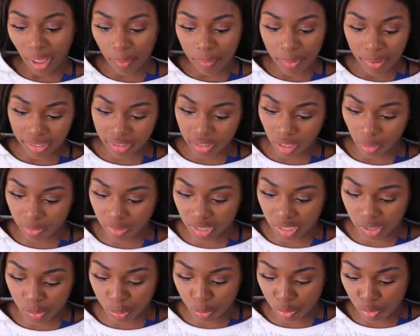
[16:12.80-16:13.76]
I picked up
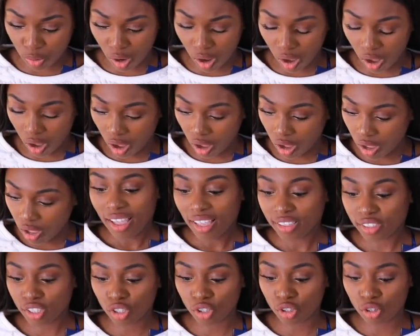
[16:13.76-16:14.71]
this bra.
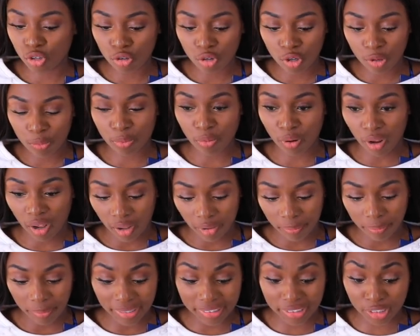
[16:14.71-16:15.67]
It's a new look
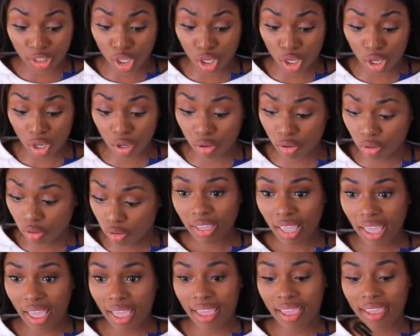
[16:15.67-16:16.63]
bra, but it's cute.
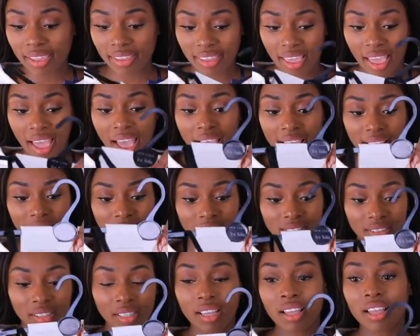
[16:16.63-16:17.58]
Okay,
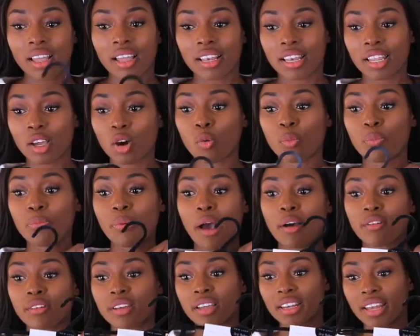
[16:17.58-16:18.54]
yes little
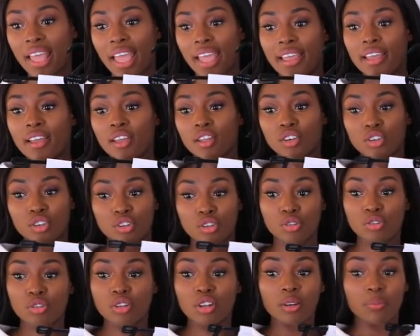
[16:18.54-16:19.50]
balconette
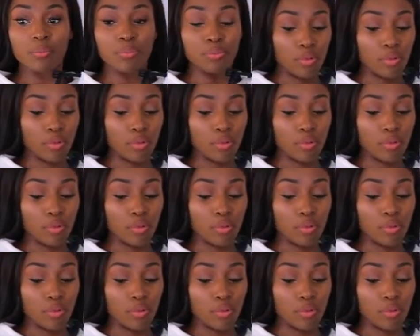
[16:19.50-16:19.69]
new-look